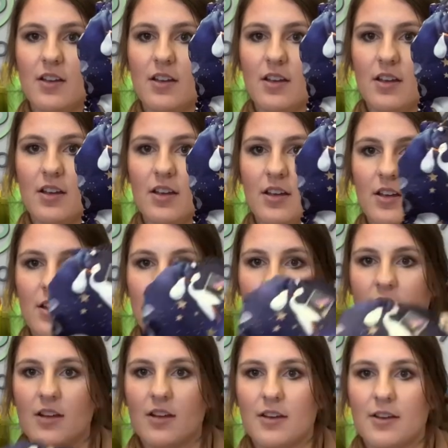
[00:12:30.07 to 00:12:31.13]

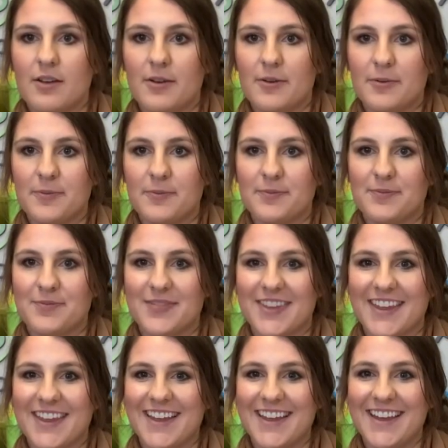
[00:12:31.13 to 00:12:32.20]

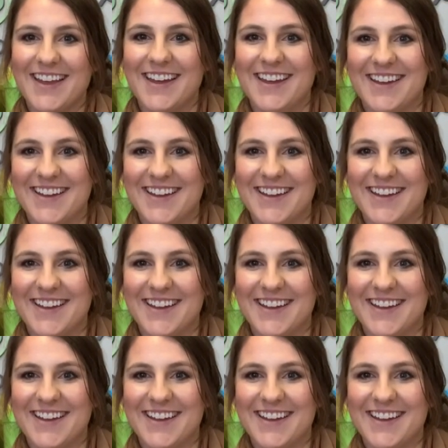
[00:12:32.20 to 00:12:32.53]
Nothing is said.